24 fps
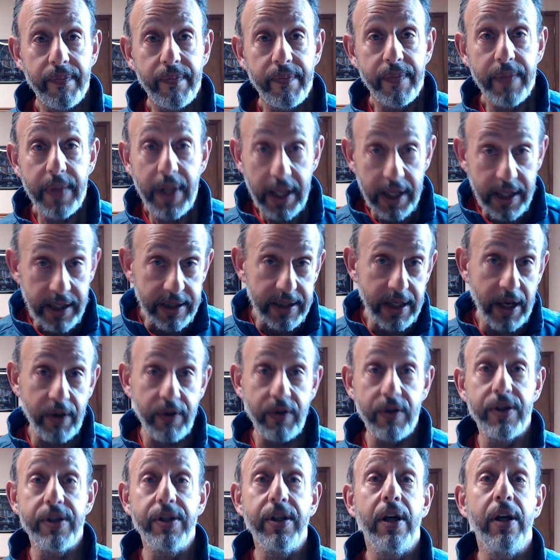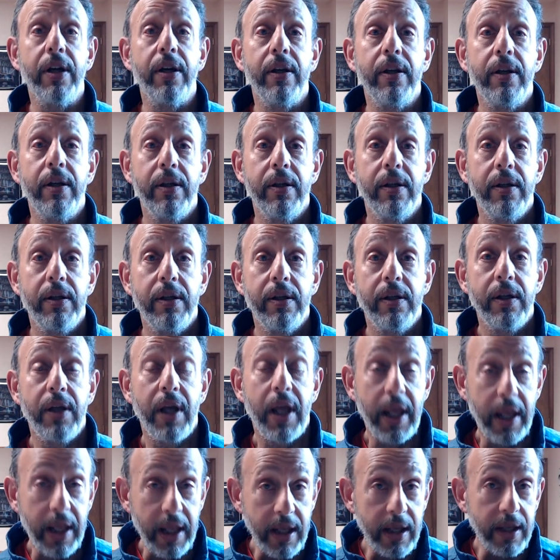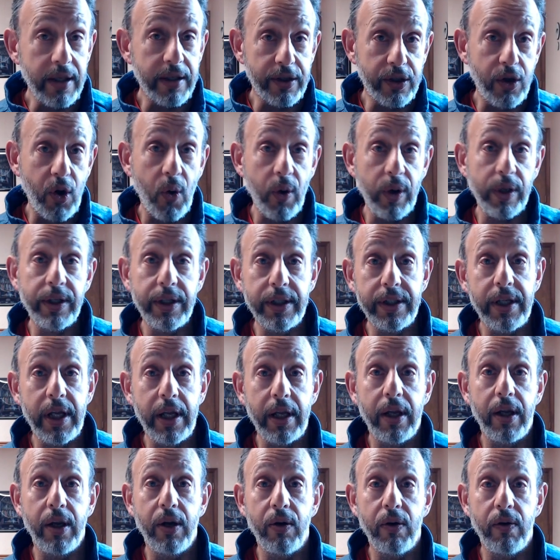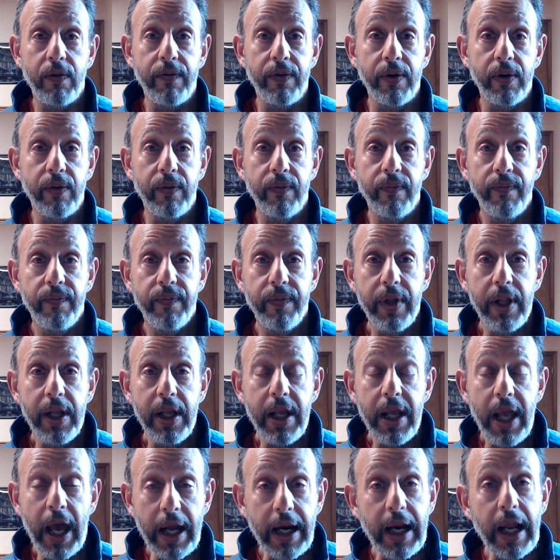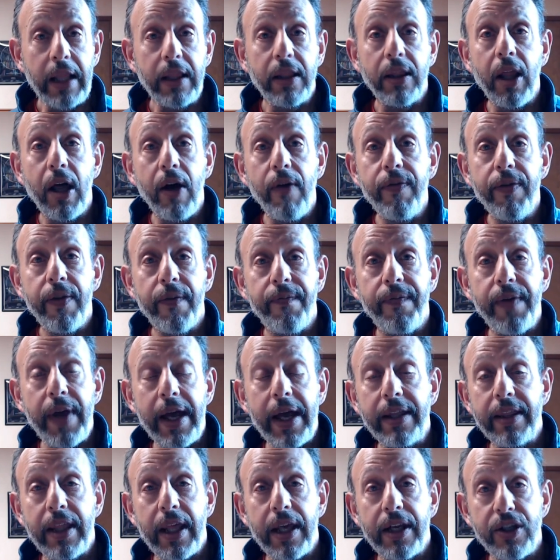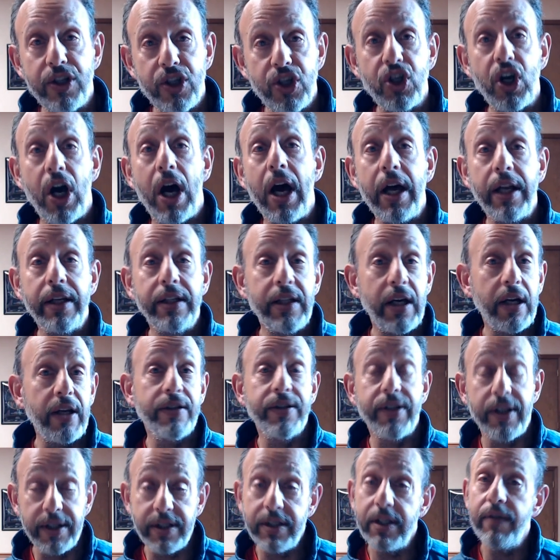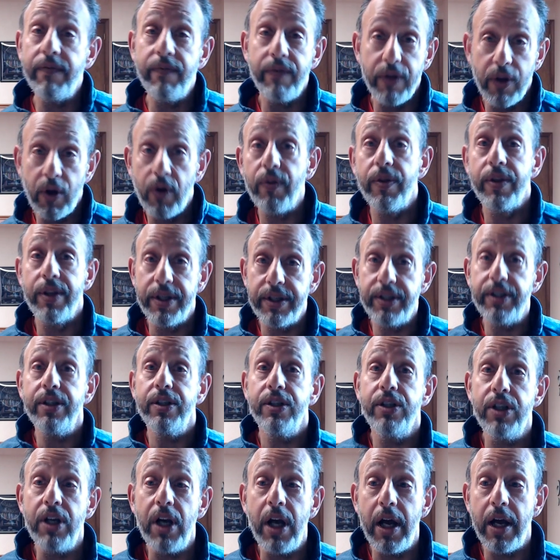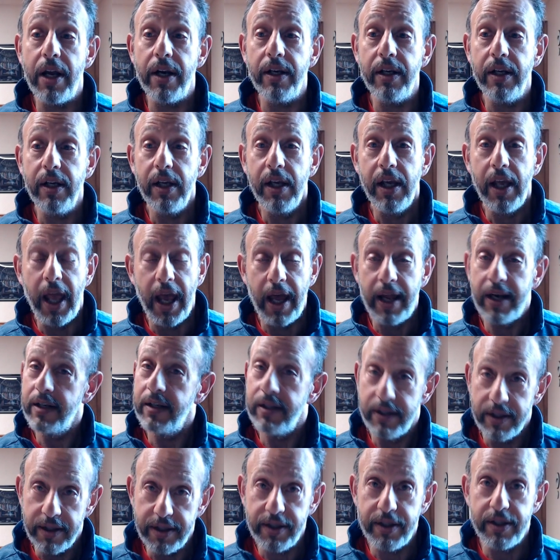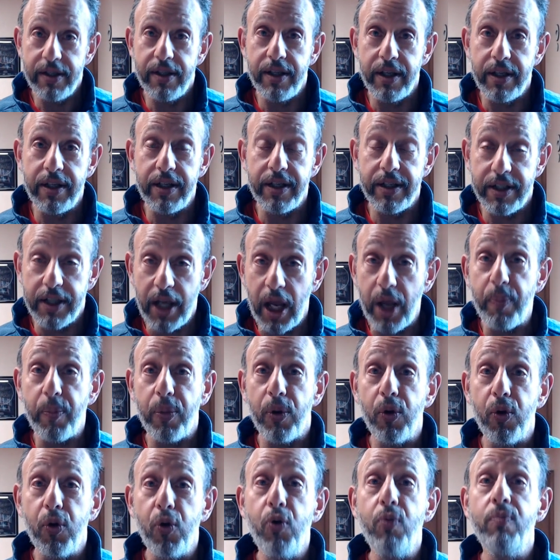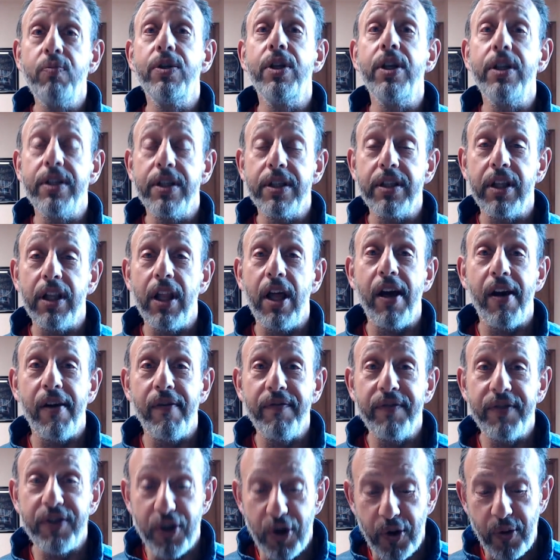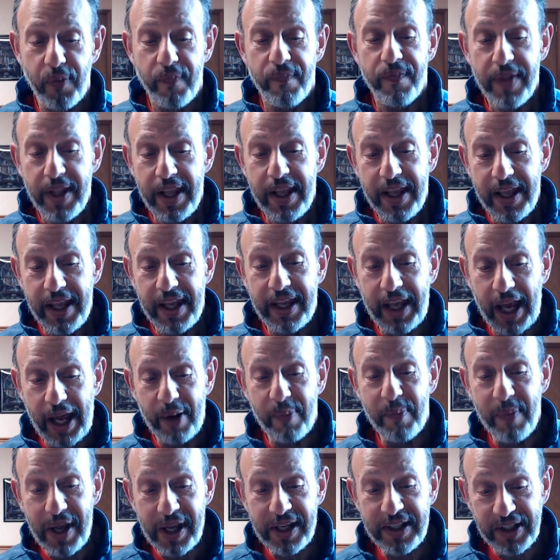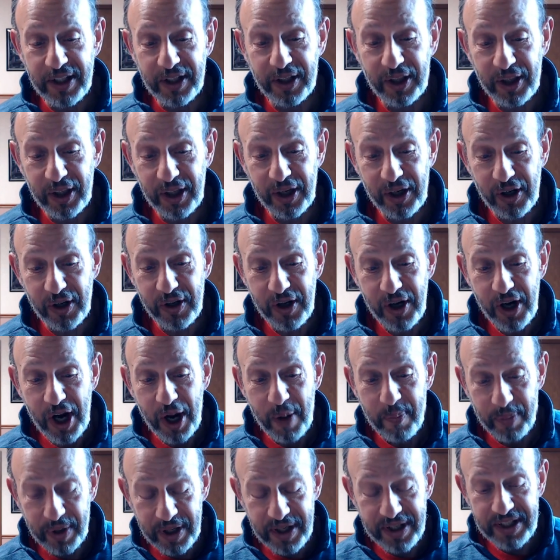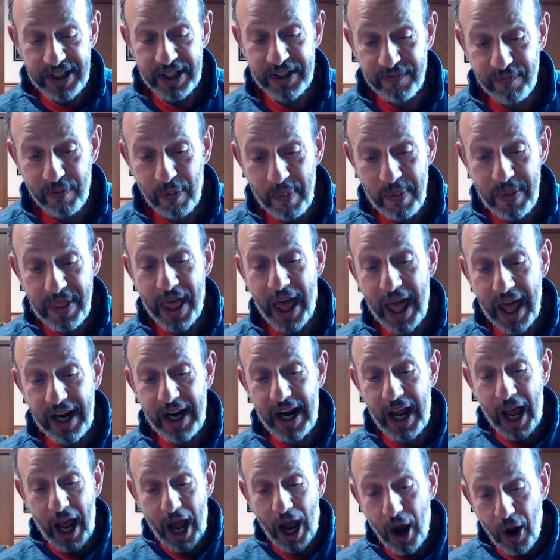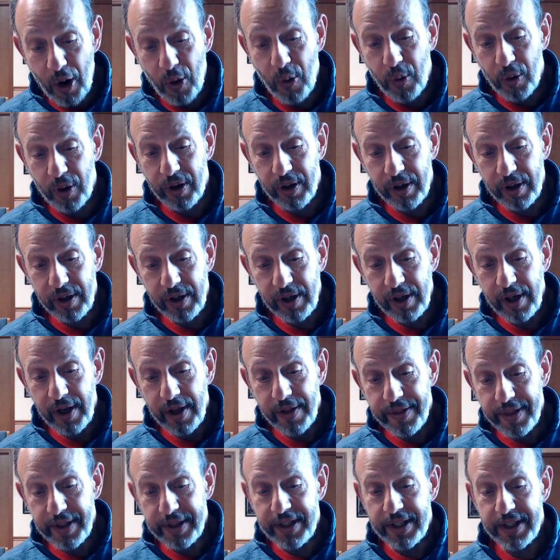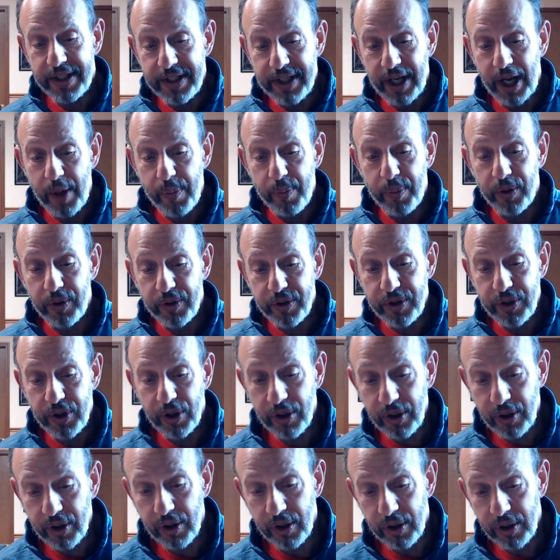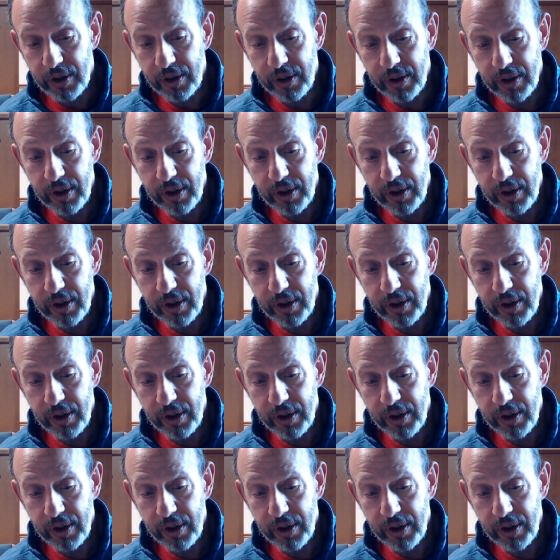he's now your son. He is going to take care of you." And I love the fact that John tells us, even though this is John and this is the disciple whom Jesus loved, so he kind of makes it clear, but he says, from that hour, the disciple took her